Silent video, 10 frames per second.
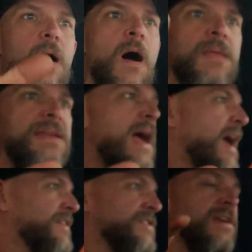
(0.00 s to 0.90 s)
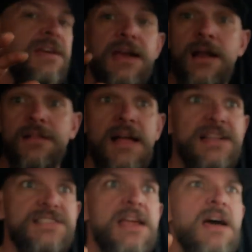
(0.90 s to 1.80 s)
on the dash, and I'll
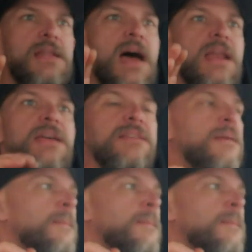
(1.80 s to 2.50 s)
glance down at it.